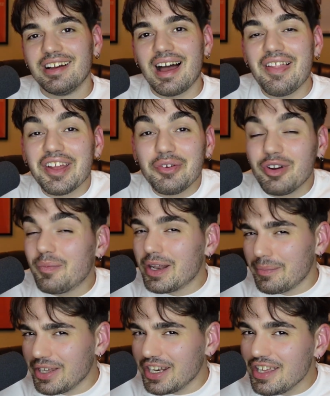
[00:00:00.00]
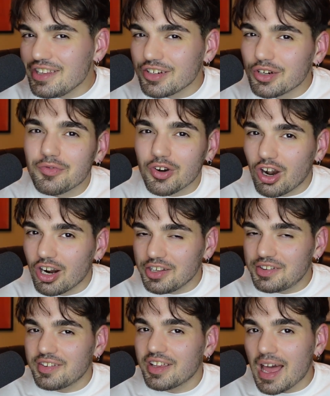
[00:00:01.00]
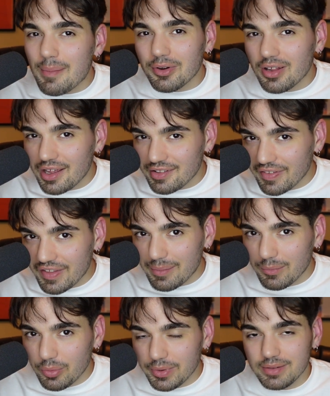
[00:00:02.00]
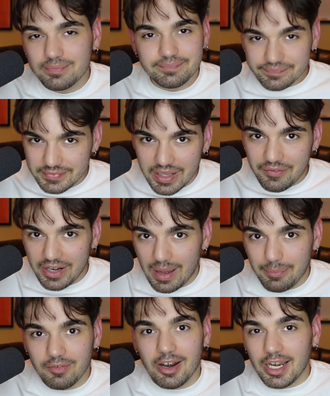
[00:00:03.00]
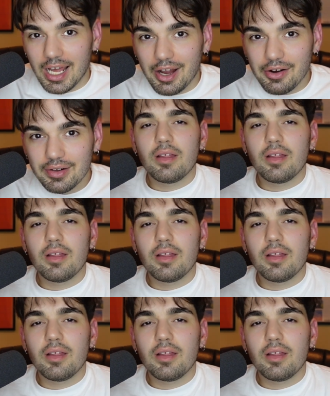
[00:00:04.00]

I think it would have been a bit easier for artists to capitalize on that moment if it happened right now.